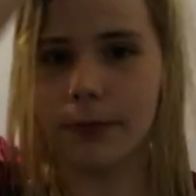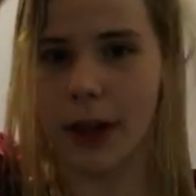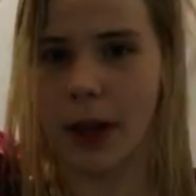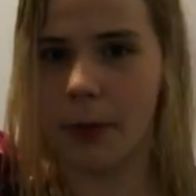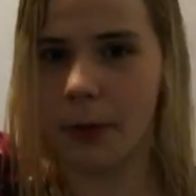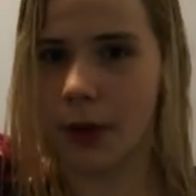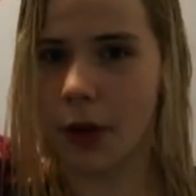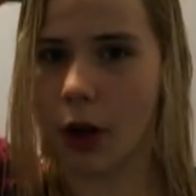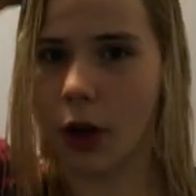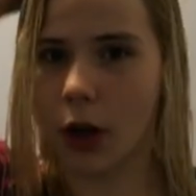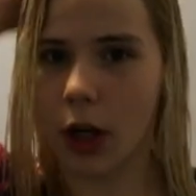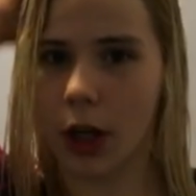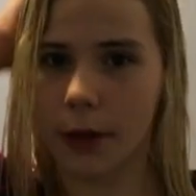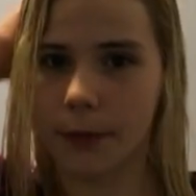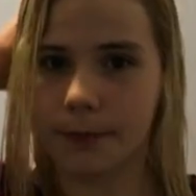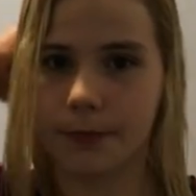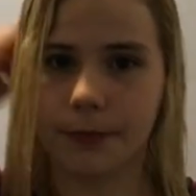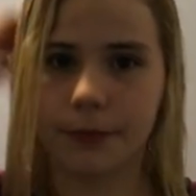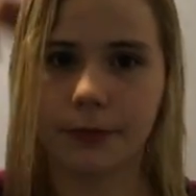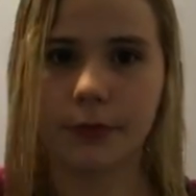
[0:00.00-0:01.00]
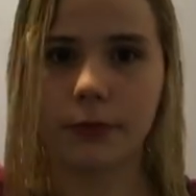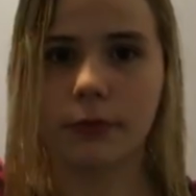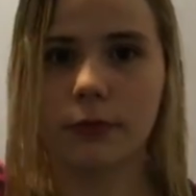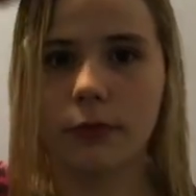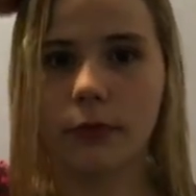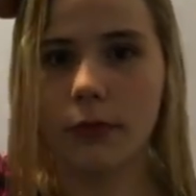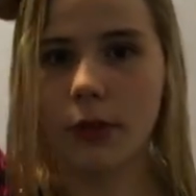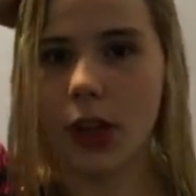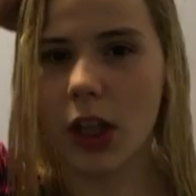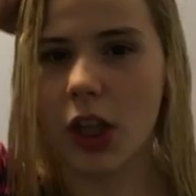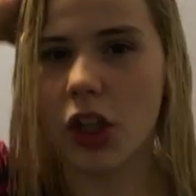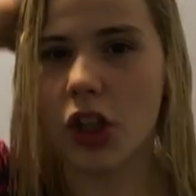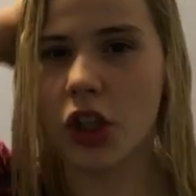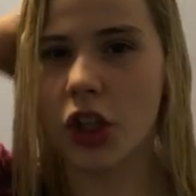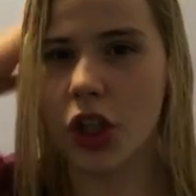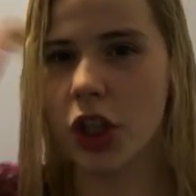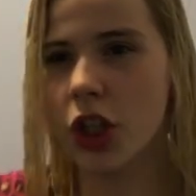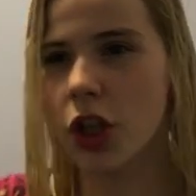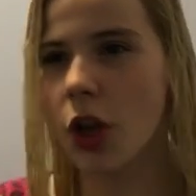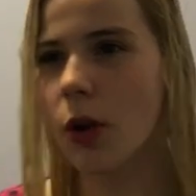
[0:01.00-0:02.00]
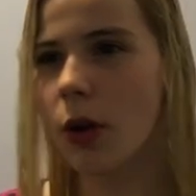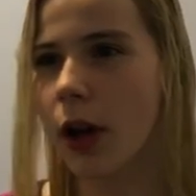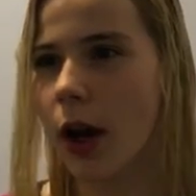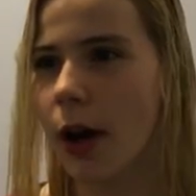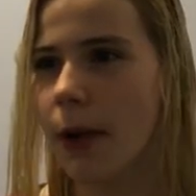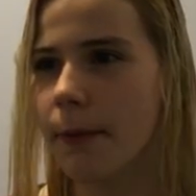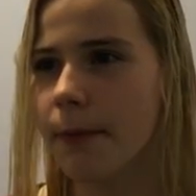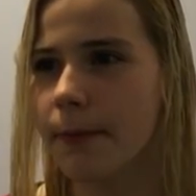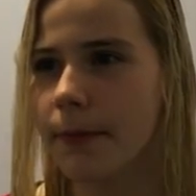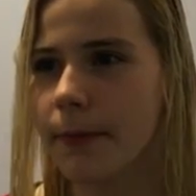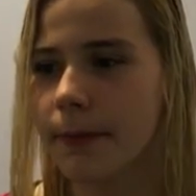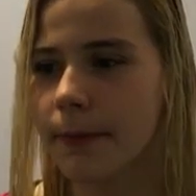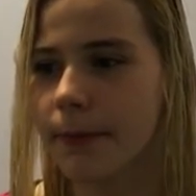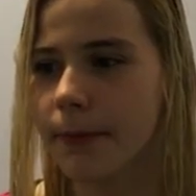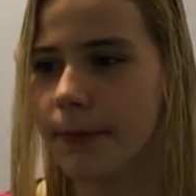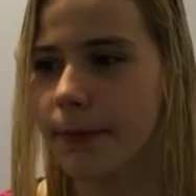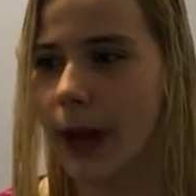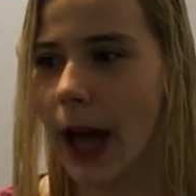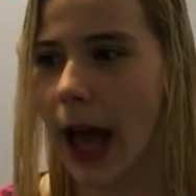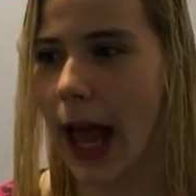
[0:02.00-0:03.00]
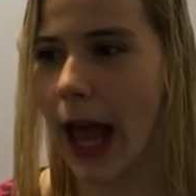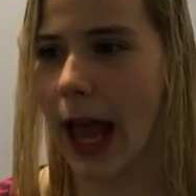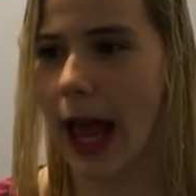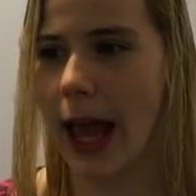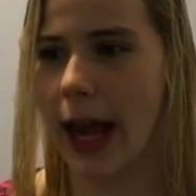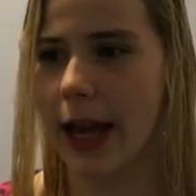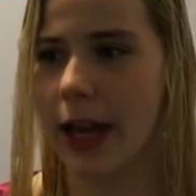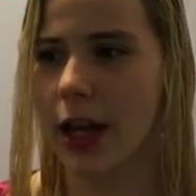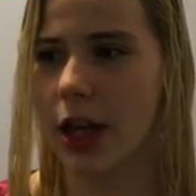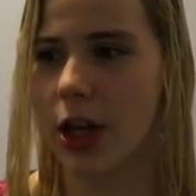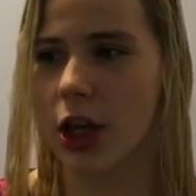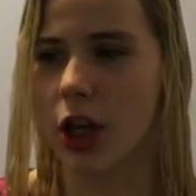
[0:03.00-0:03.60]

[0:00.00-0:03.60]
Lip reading: It was all good. She showed up and